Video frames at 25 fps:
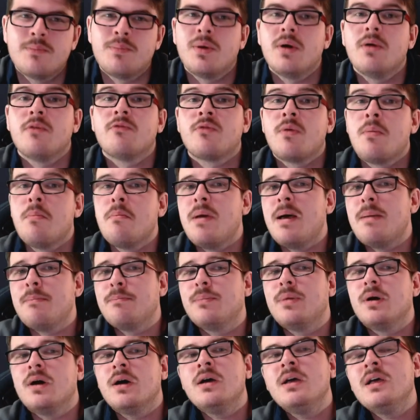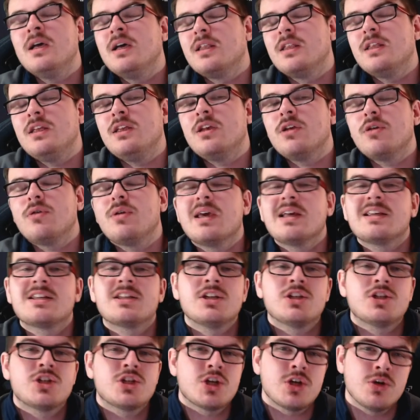But remember that you don't get
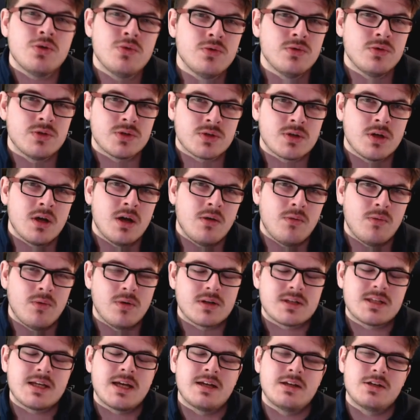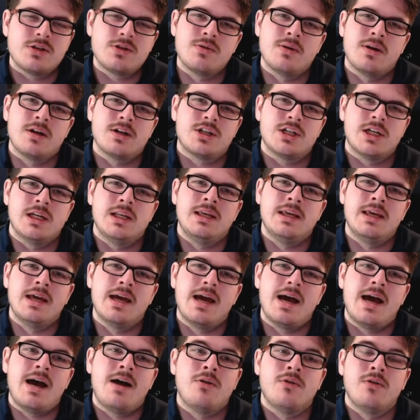to choose what tanks you actually
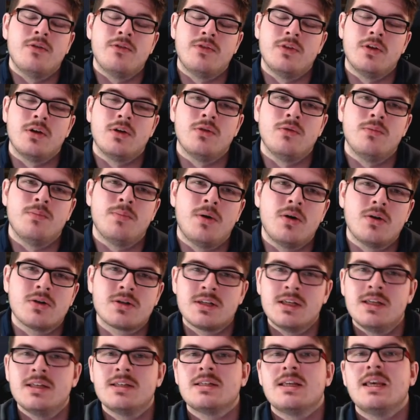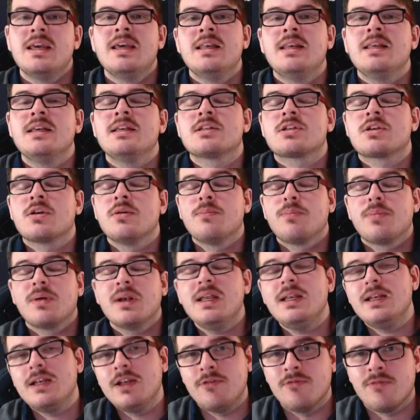get out of the loot boxes. It is
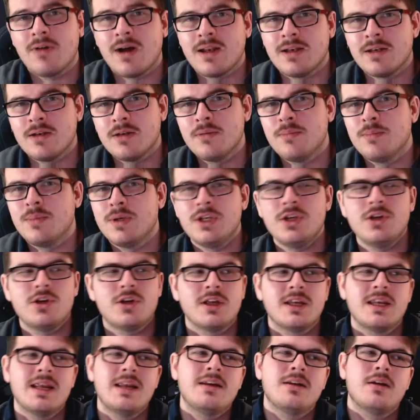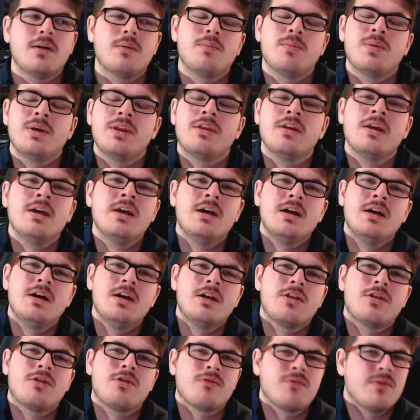completely random, and you could end up with
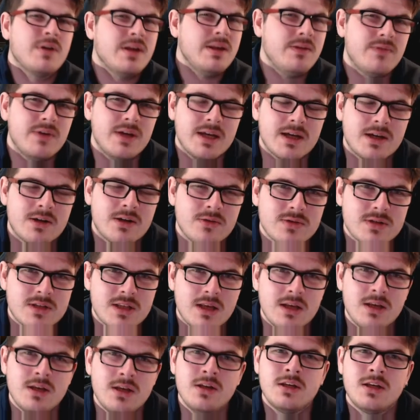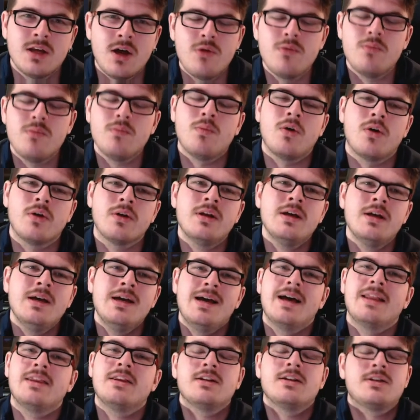3 vehicles that you don't want
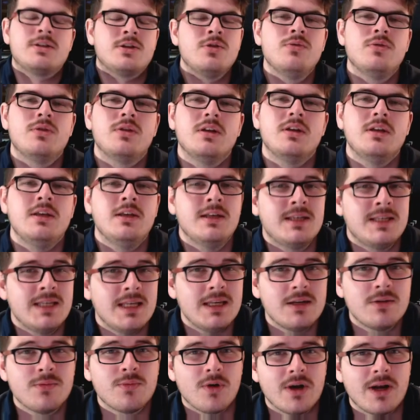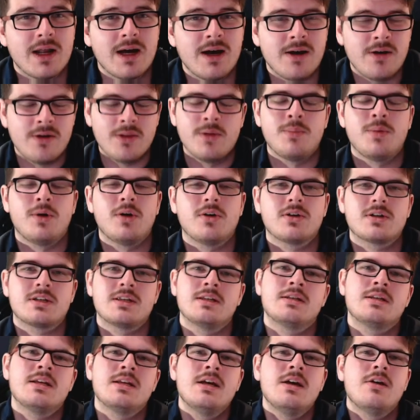and the 2 that you did want out of the
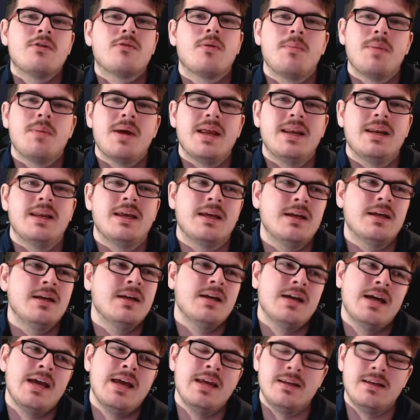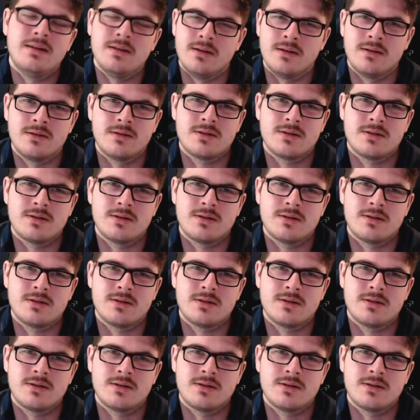boxes remaining hidden.